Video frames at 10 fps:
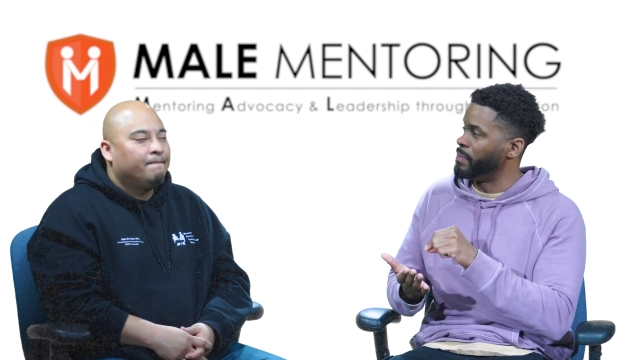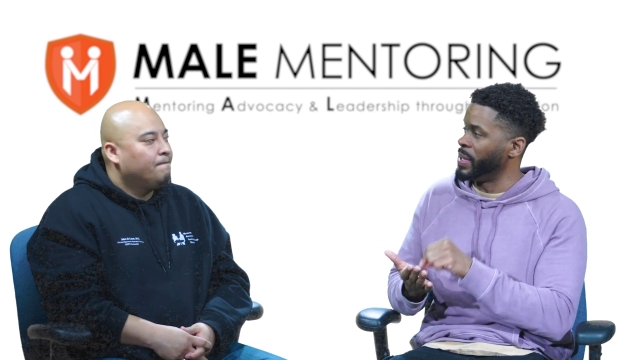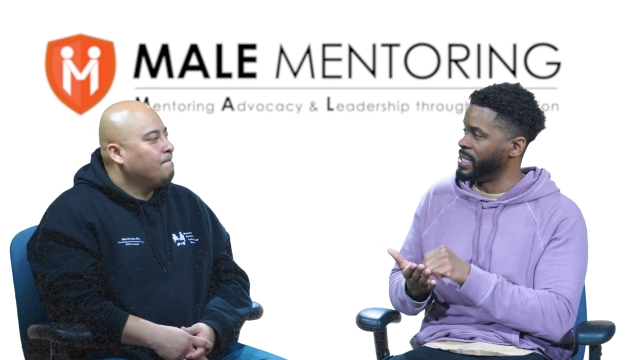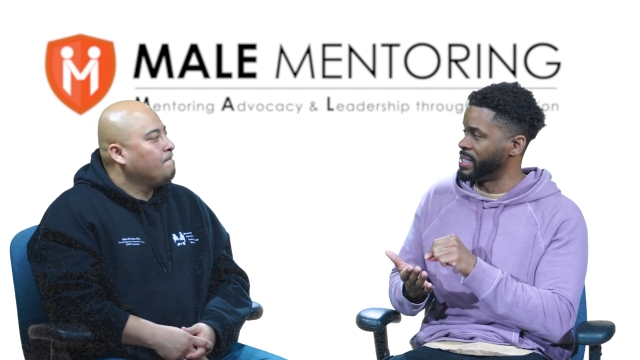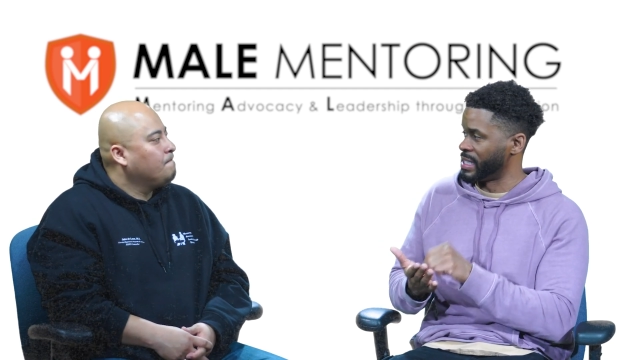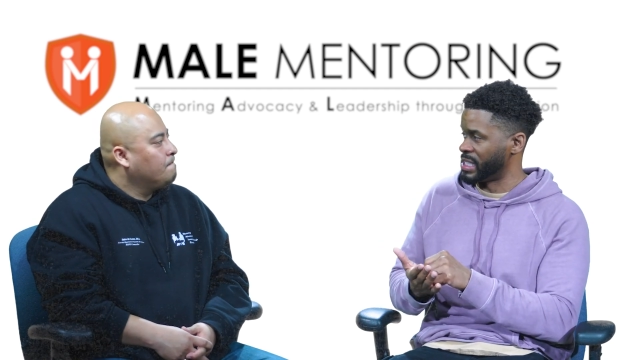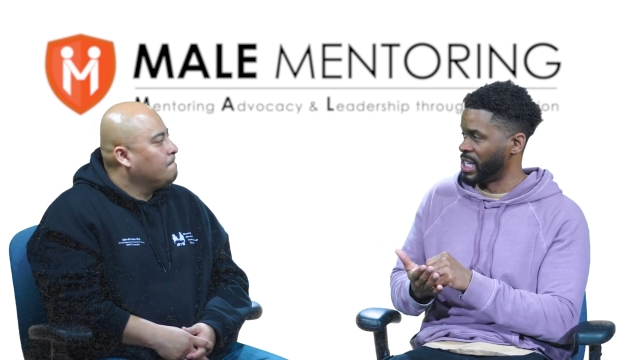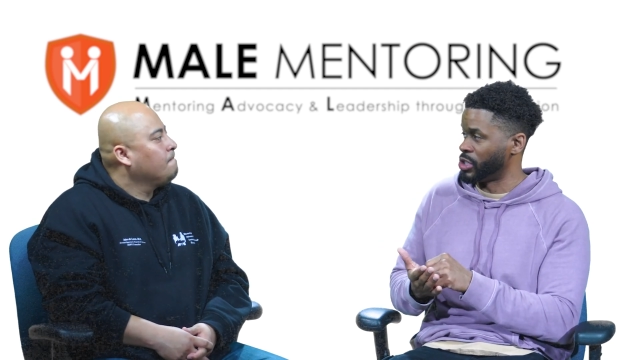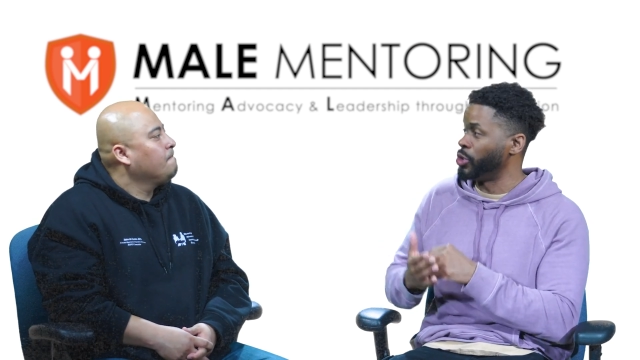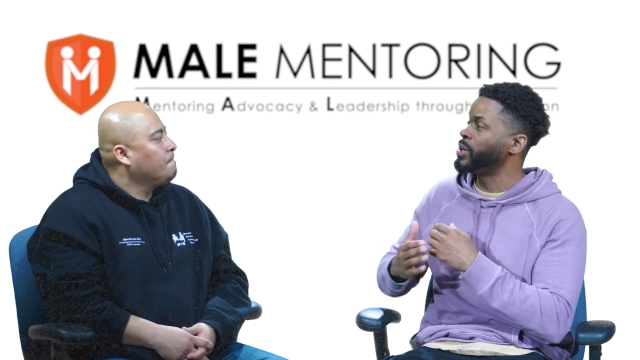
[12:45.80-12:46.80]
Speaker 1: be
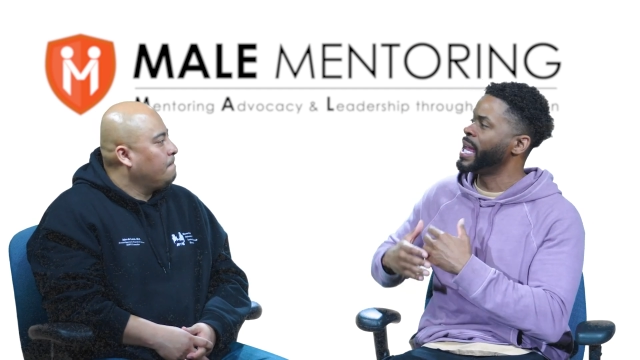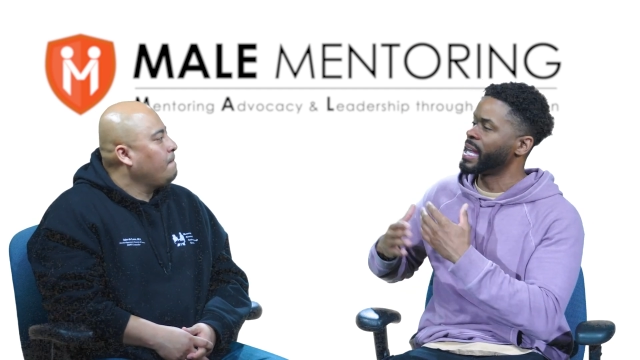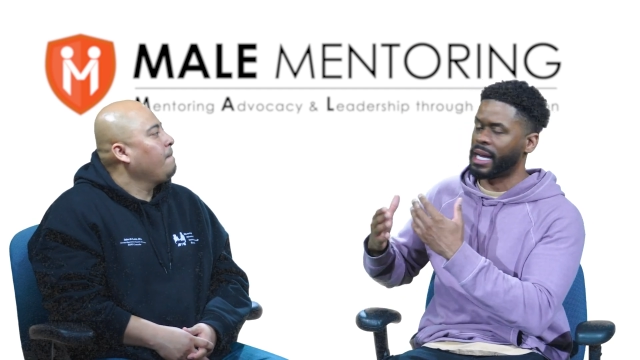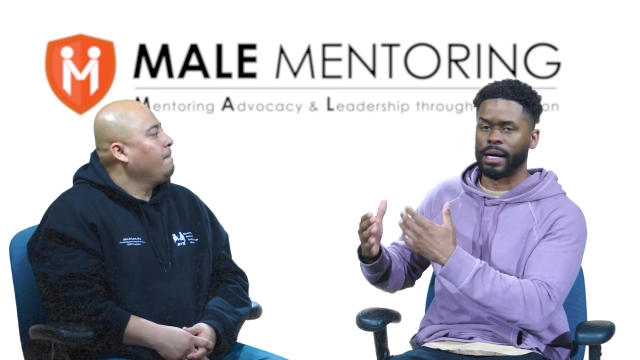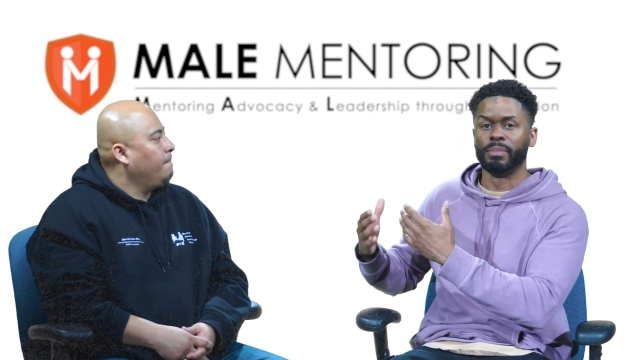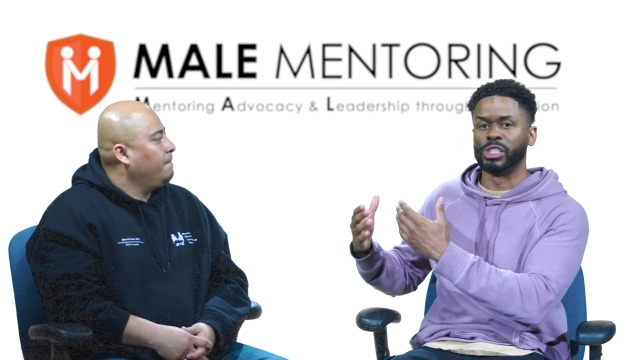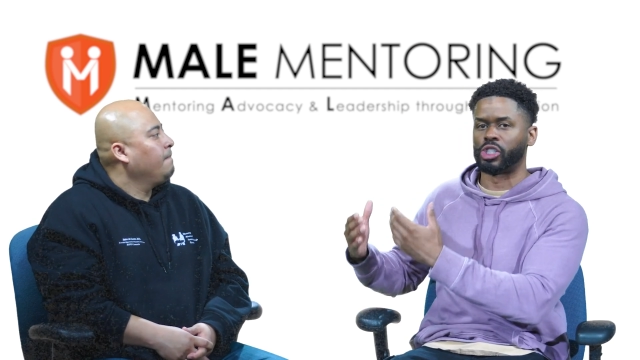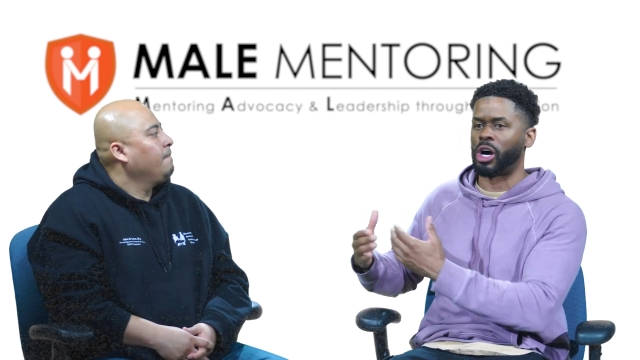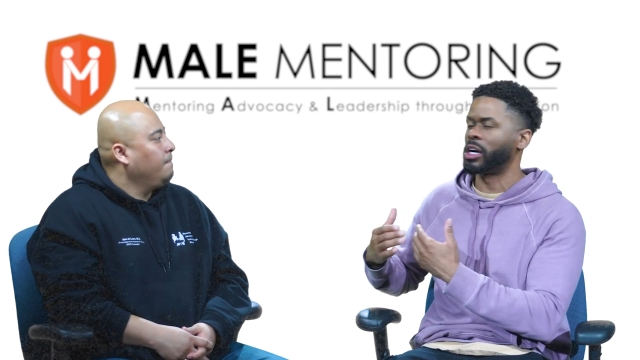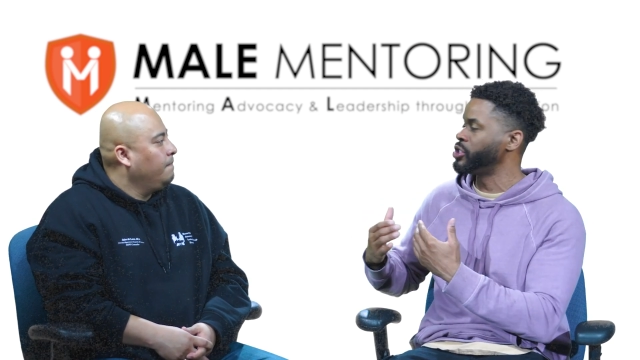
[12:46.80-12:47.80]
successful. You can't come
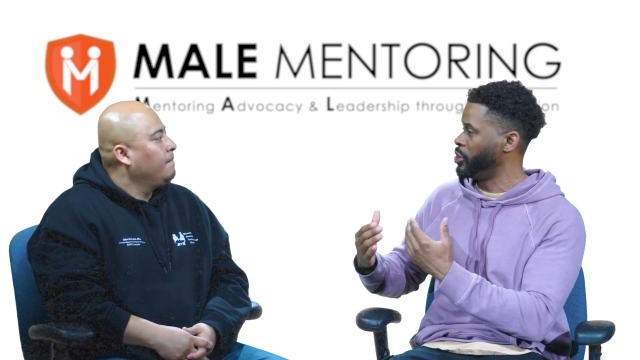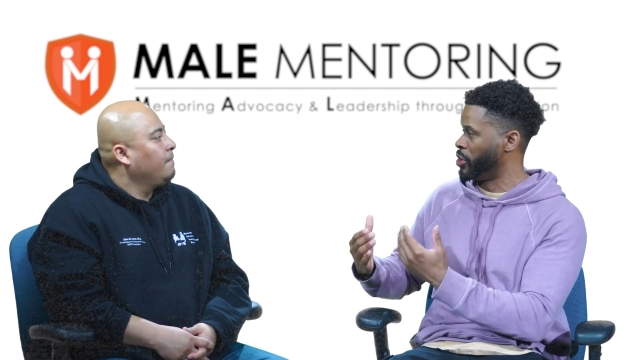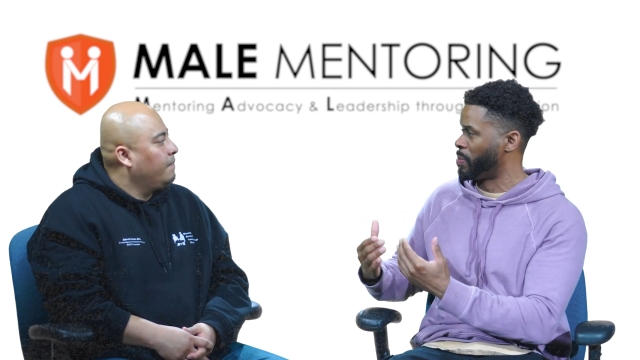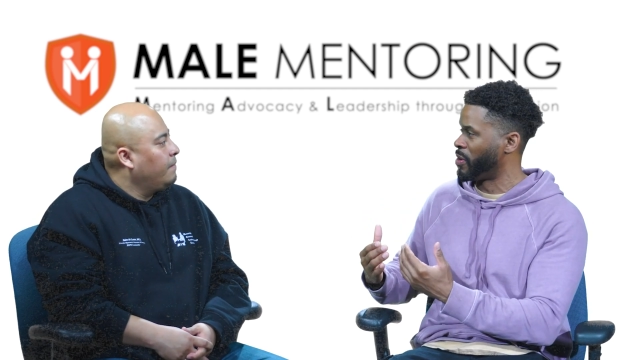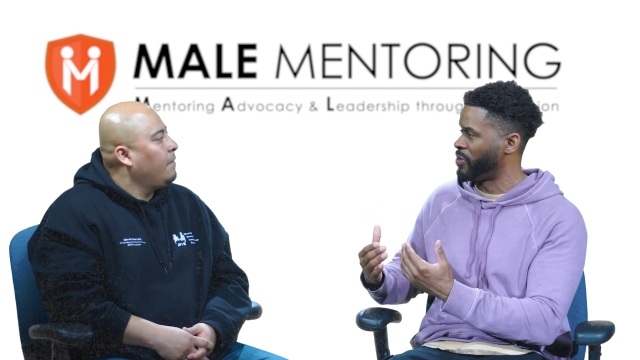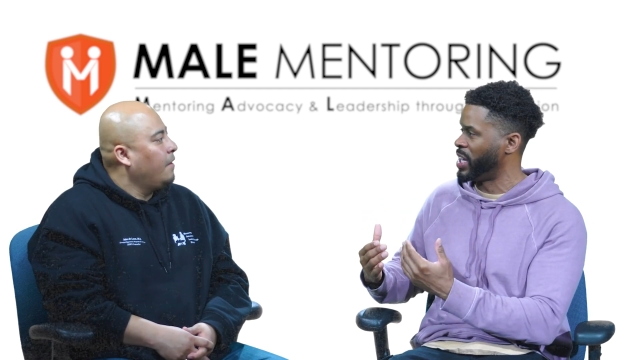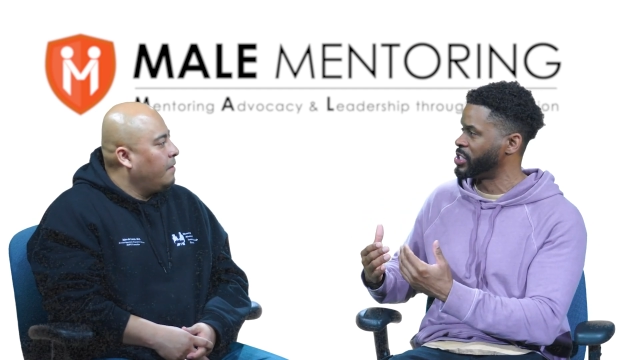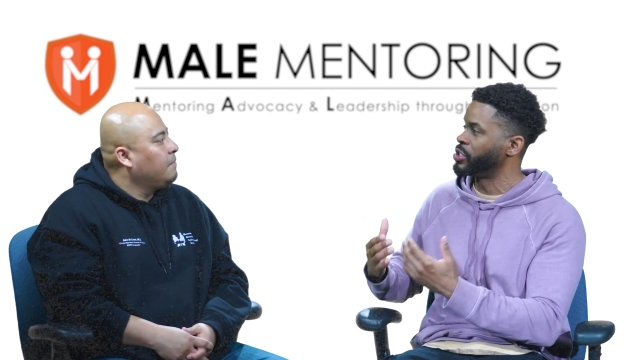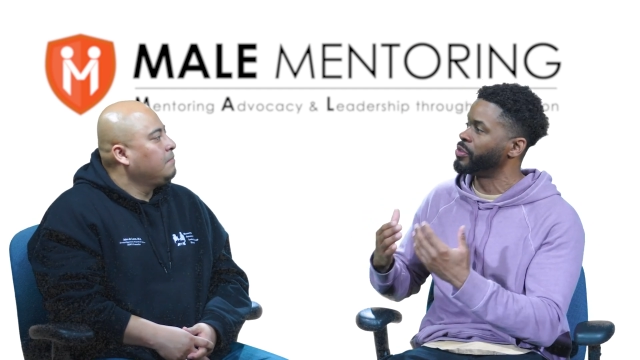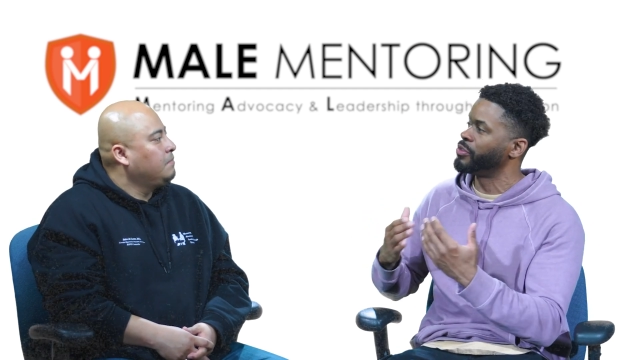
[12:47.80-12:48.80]
and talk to your professor